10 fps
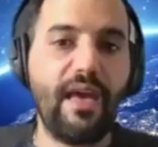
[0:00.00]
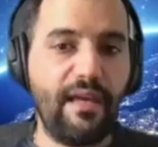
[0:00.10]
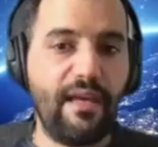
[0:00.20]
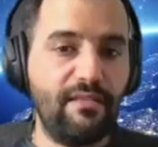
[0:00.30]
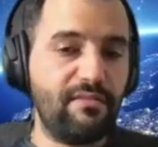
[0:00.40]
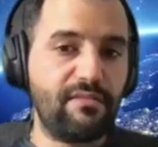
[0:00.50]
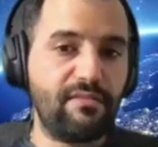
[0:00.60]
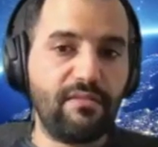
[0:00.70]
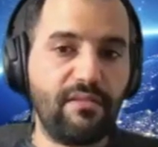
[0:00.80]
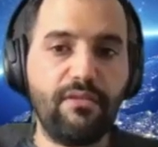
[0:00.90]
And
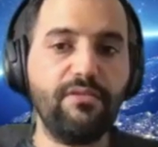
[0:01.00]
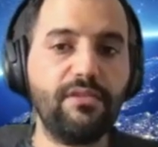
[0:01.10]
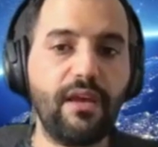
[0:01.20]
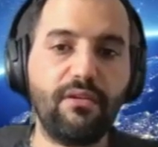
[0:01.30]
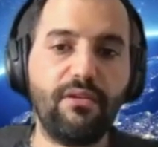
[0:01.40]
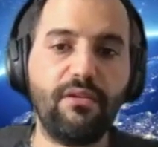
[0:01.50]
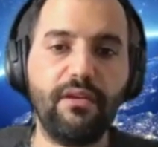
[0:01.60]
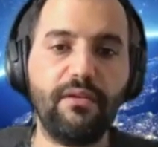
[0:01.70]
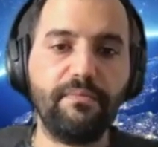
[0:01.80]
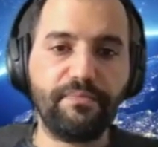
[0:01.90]
like you said
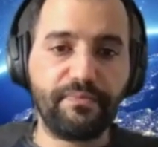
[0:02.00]
earlier,